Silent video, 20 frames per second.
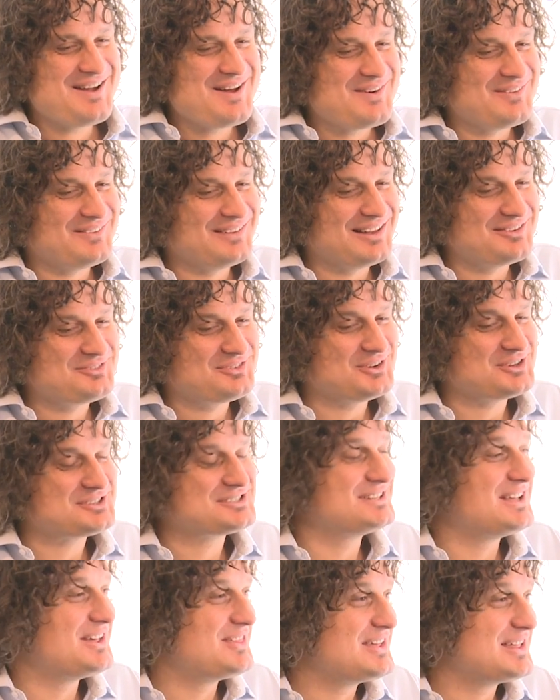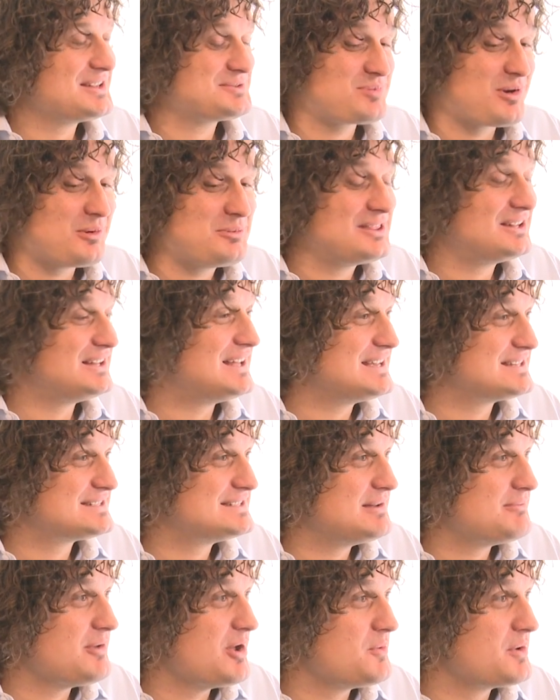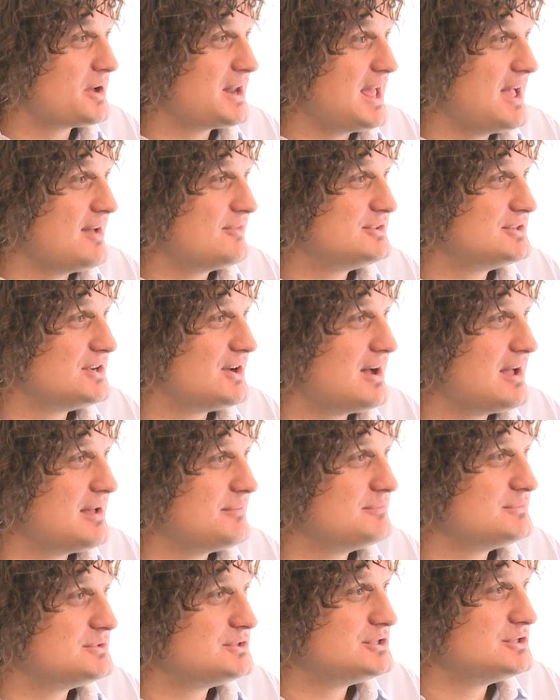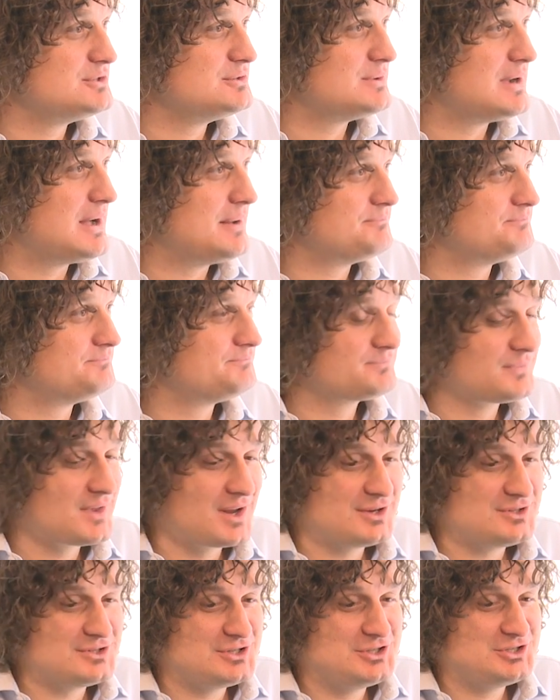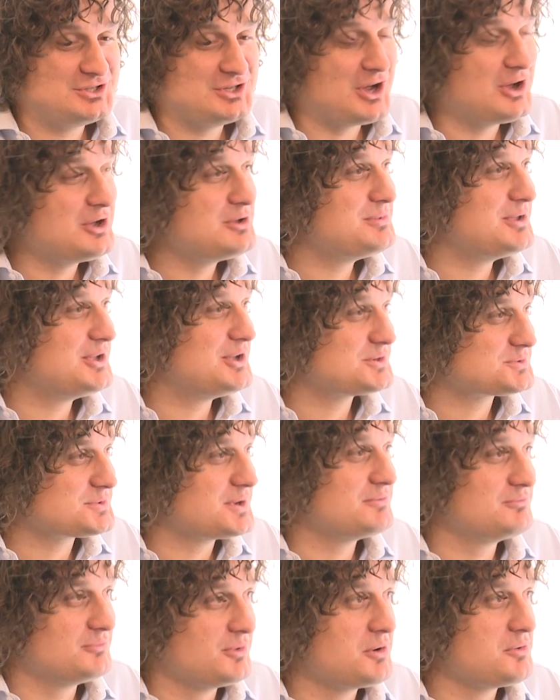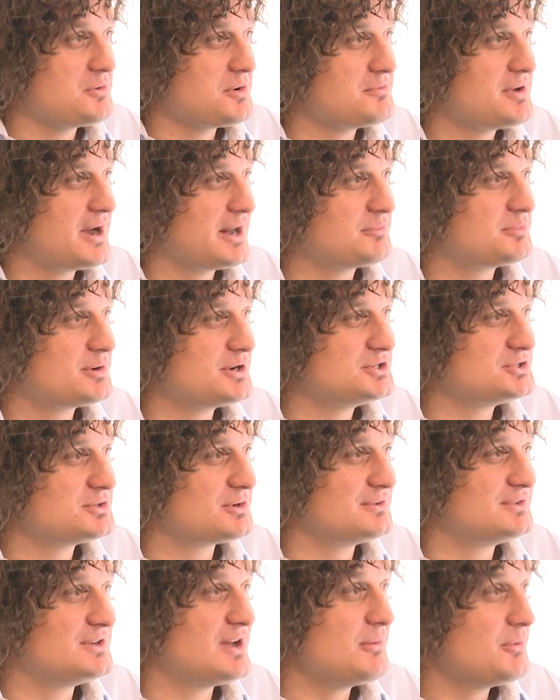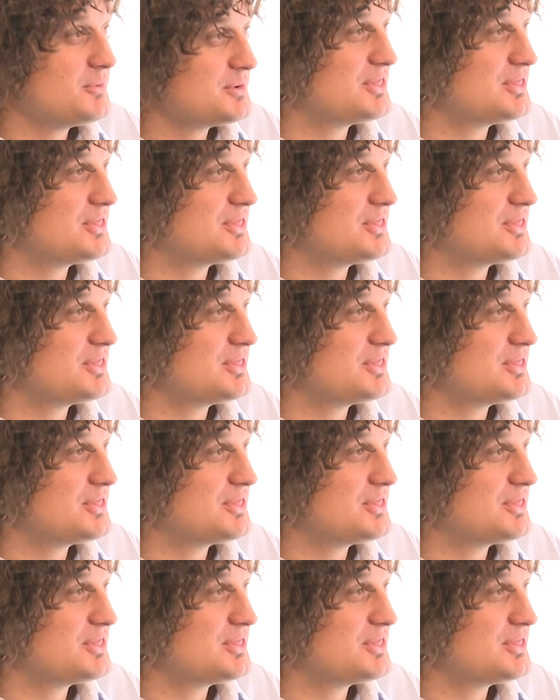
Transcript: Well, unfortunately, I think it's probably the last demo we're going to have time to show because we're running pretty short of time.